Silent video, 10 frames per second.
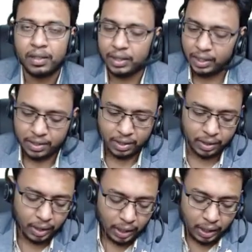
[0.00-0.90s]
That's
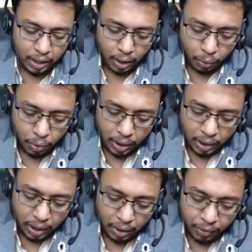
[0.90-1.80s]
it. Now
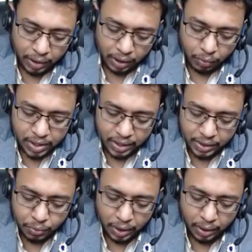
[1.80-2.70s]
convert the question
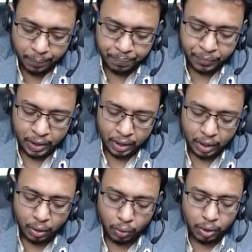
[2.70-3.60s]
as well.
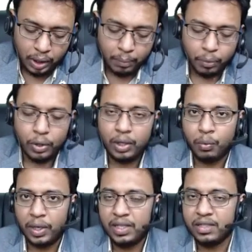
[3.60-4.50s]
Now put
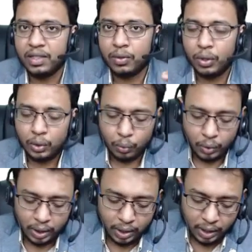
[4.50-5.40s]
y is equal to
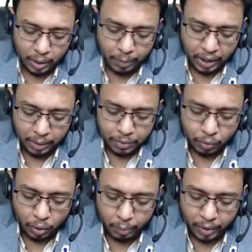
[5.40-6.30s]
1, it
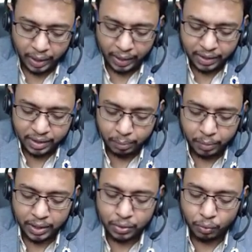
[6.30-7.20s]
becomes 1 by x
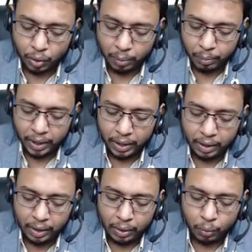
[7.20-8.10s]
plus 1 by
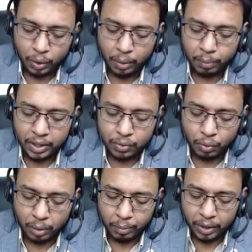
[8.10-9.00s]
1 plus
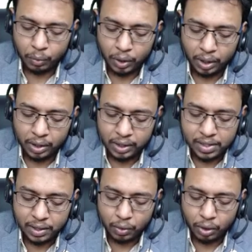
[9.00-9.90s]
1 by 1
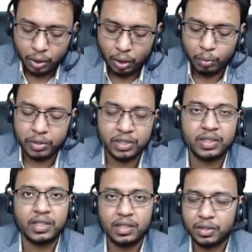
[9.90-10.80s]
is equal to how much?
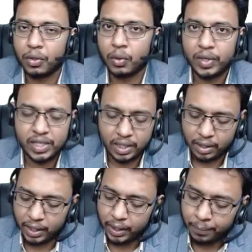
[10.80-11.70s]
This is your
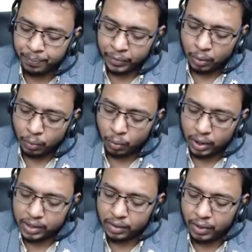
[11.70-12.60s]
question, right?
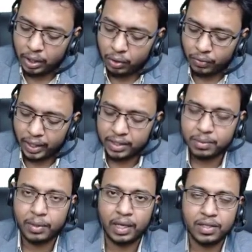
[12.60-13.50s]
What is the value of
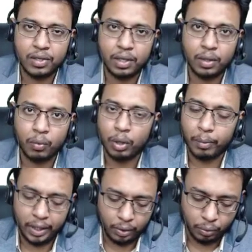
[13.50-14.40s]
x here? 1
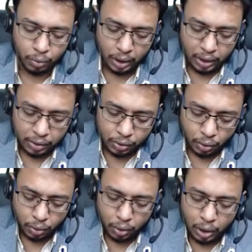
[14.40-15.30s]
by 2.
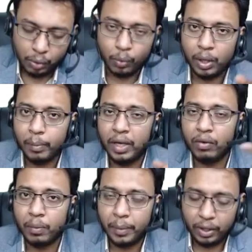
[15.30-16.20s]
So 1 by
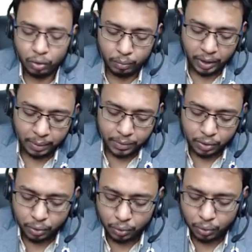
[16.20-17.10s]
1 by 2 becomes
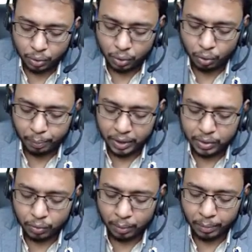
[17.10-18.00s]
2, 2
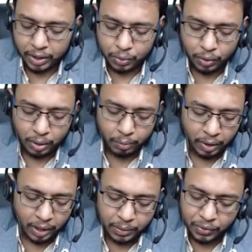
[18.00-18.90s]
plus 1 plus 1
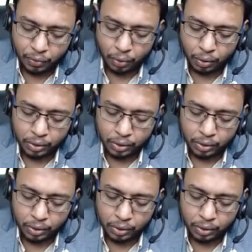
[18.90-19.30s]
becomes 4.